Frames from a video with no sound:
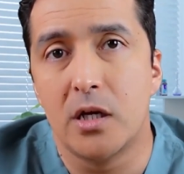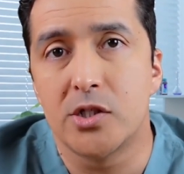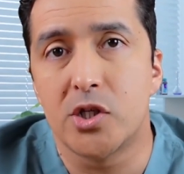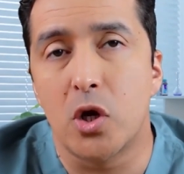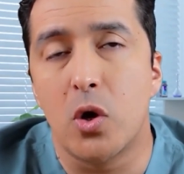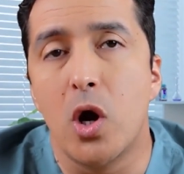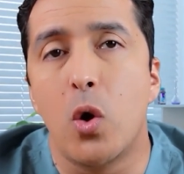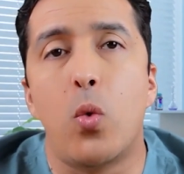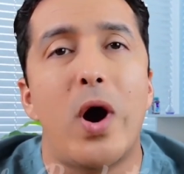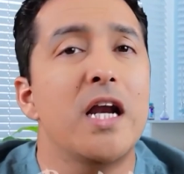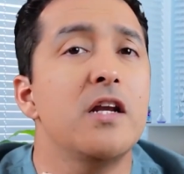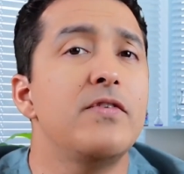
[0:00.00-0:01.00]
So
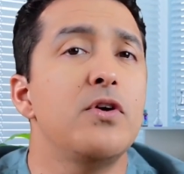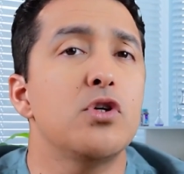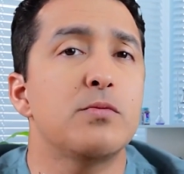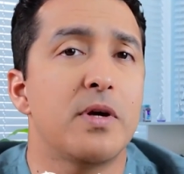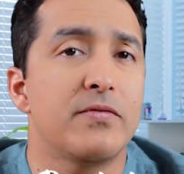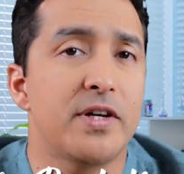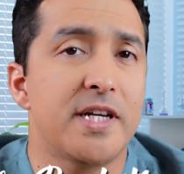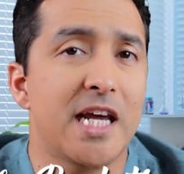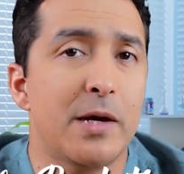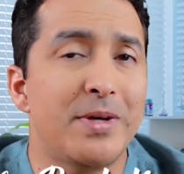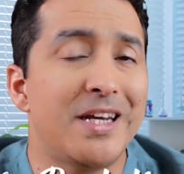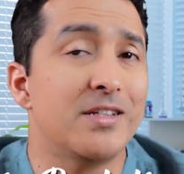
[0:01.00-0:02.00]
why did we use
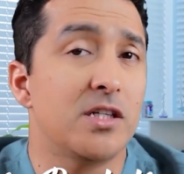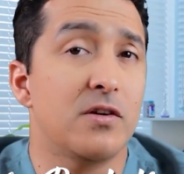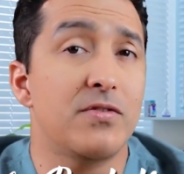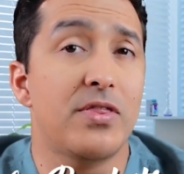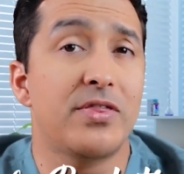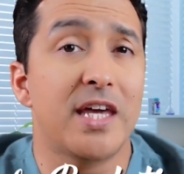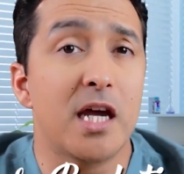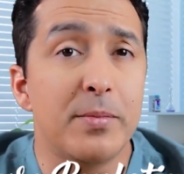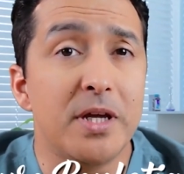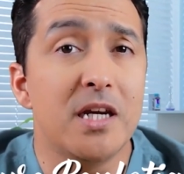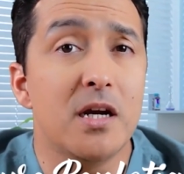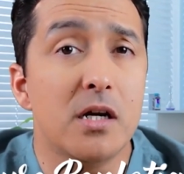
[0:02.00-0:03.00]
benfotiamine instead of
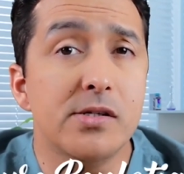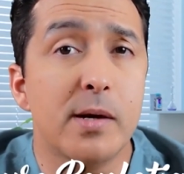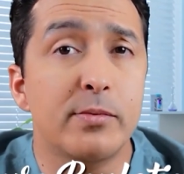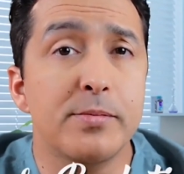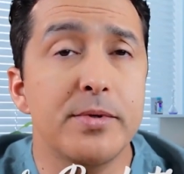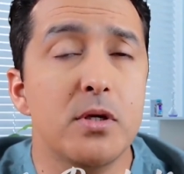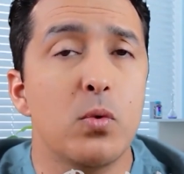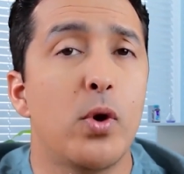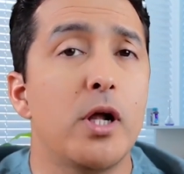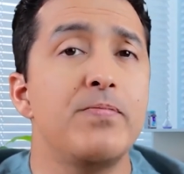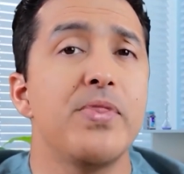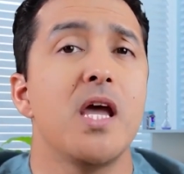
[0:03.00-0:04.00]
thiamine in our supplement?
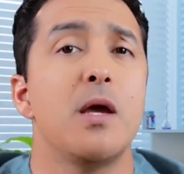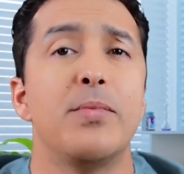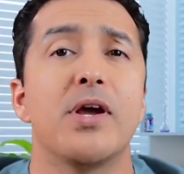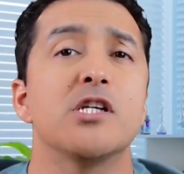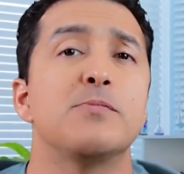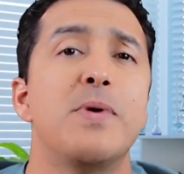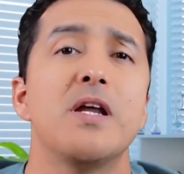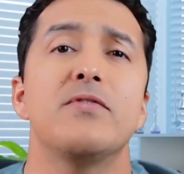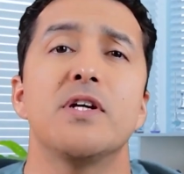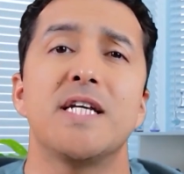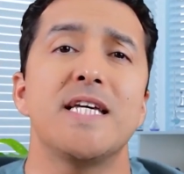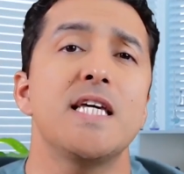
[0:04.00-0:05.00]
Well, because
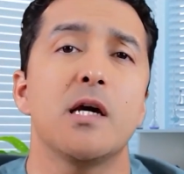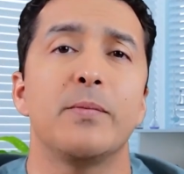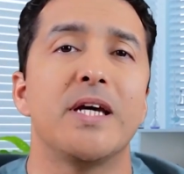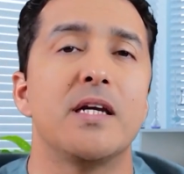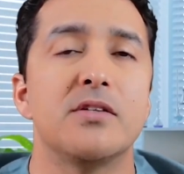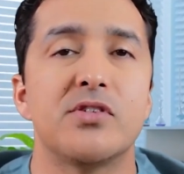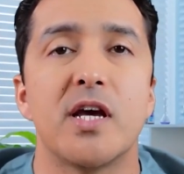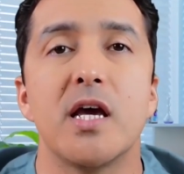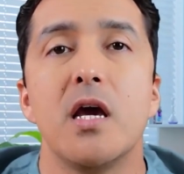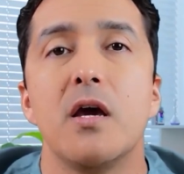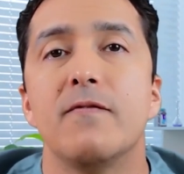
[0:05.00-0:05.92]
benfotiamine is a